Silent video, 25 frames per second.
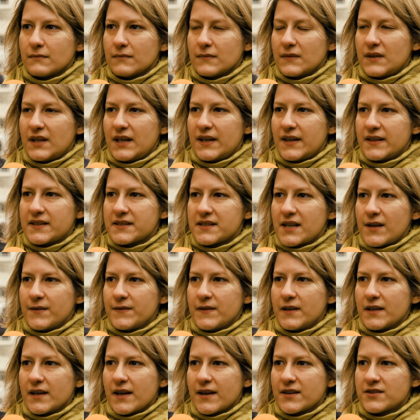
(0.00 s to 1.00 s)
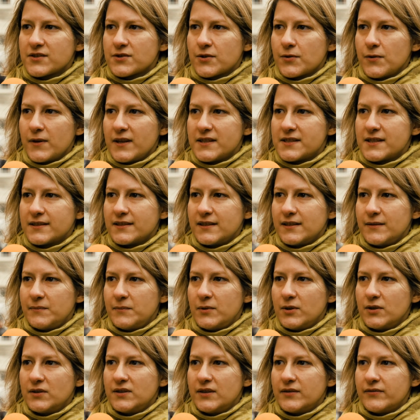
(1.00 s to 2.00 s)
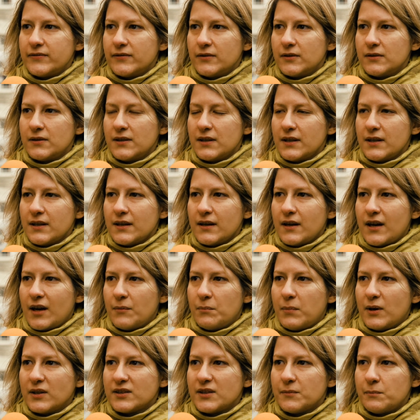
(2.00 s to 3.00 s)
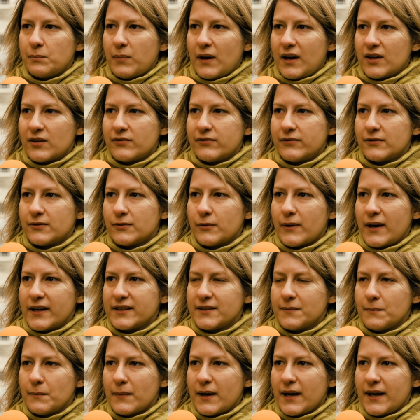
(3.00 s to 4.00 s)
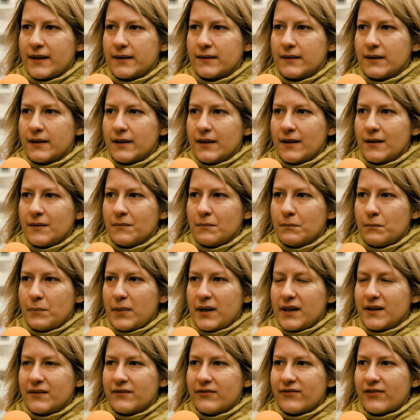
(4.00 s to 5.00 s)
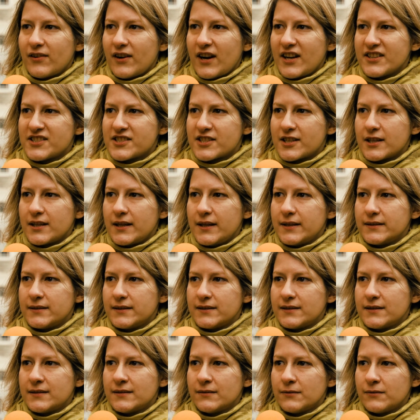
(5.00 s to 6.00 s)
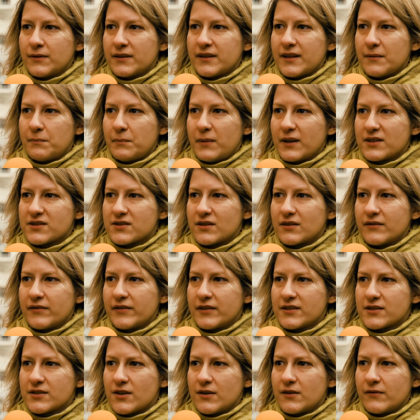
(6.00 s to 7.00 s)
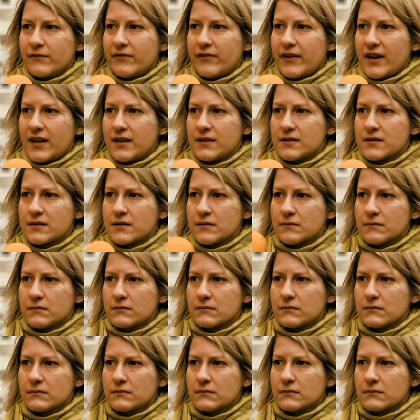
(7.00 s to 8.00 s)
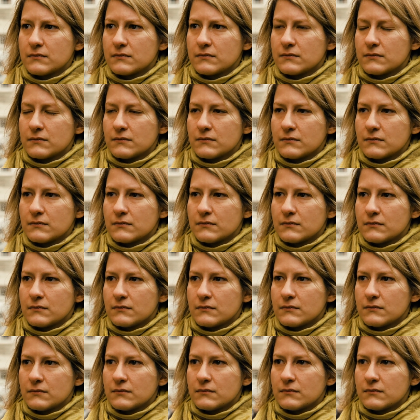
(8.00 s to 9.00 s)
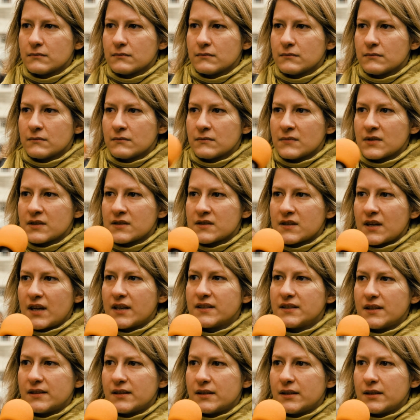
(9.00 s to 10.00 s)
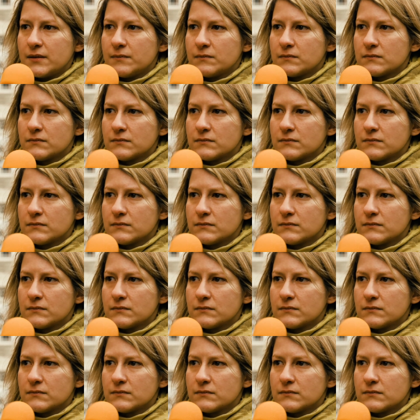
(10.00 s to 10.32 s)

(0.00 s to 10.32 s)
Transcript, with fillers: There is something exquisitely beautiful about a powerful white man being flagellated with a picture of his own face. Exquisitely beautiful? Certainly.